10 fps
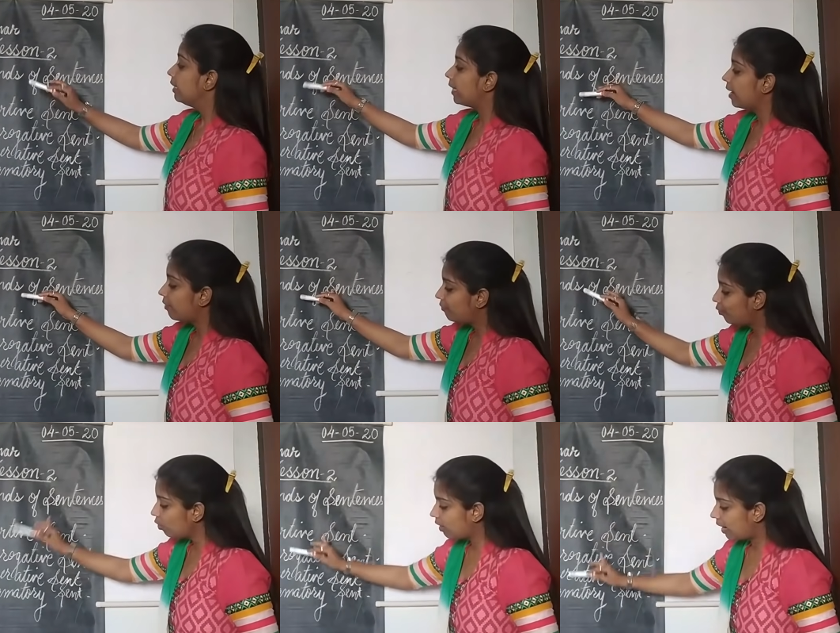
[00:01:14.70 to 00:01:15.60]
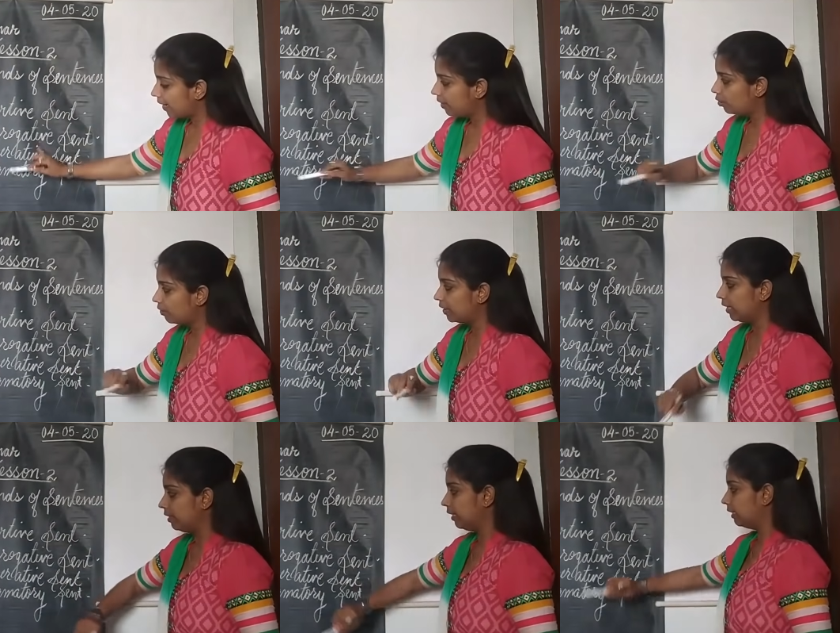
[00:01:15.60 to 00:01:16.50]
there are 4 kinds of
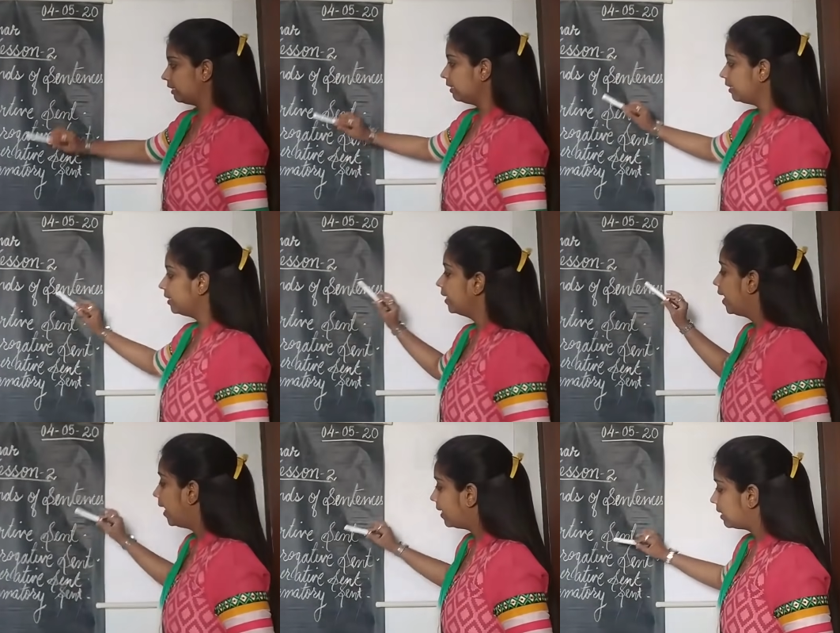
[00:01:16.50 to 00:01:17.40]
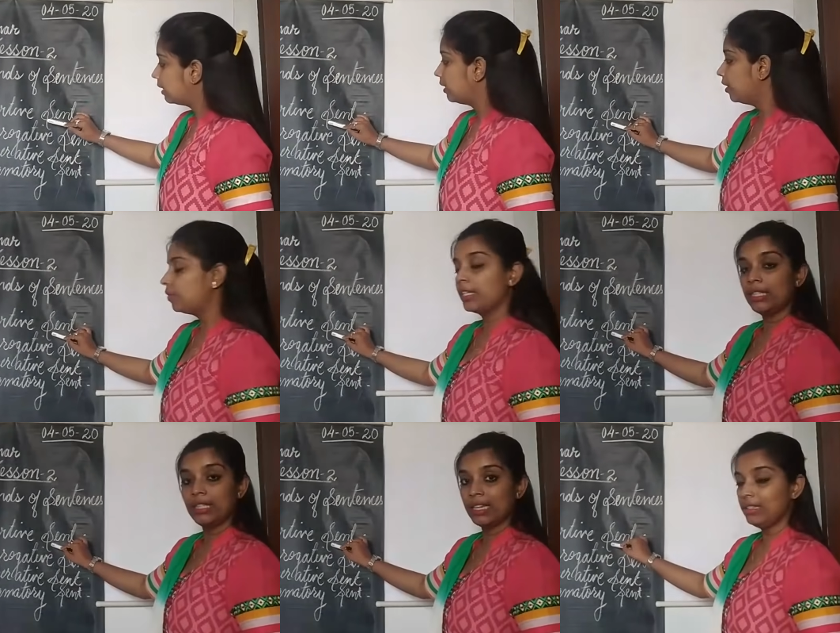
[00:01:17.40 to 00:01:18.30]
sentences: assertive
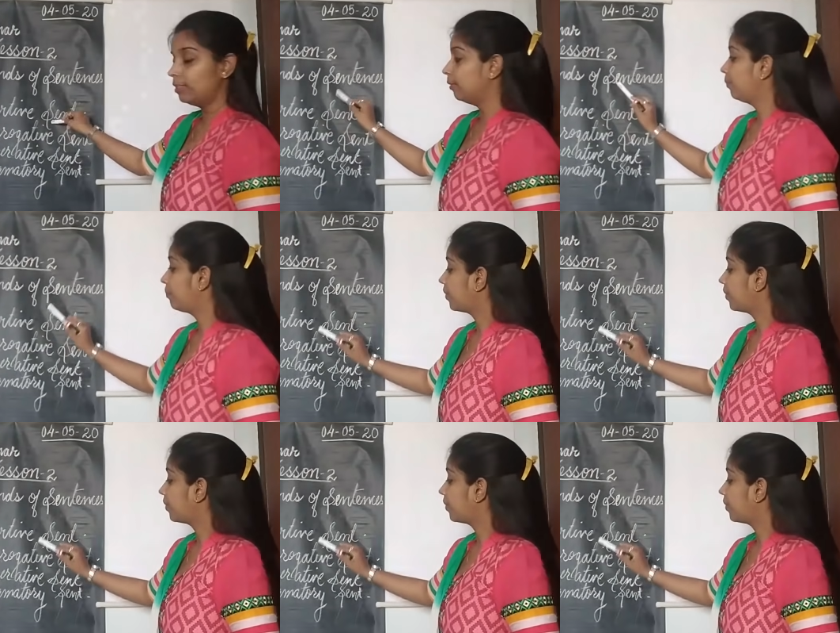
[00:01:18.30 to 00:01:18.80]
sentence,